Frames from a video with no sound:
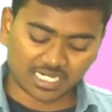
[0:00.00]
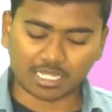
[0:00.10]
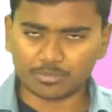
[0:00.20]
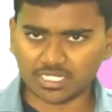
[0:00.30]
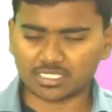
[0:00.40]

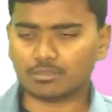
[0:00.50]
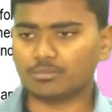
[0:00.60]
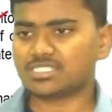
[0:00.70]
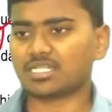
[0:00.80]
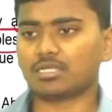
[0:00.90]

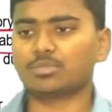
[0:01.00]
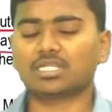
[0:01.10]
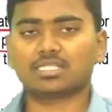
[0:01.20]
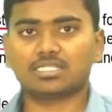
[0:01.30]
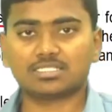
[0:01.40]

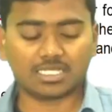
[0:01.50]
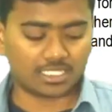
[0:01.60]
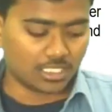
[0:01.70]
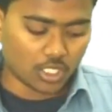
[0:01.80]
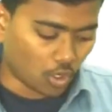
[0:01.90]
Abhinandan is a
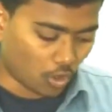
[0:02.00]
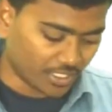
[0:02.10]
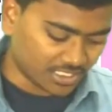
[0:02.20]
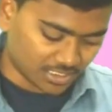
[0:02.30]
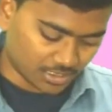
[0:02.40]

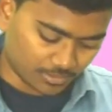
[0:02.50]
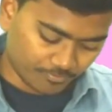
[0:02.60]
auditor.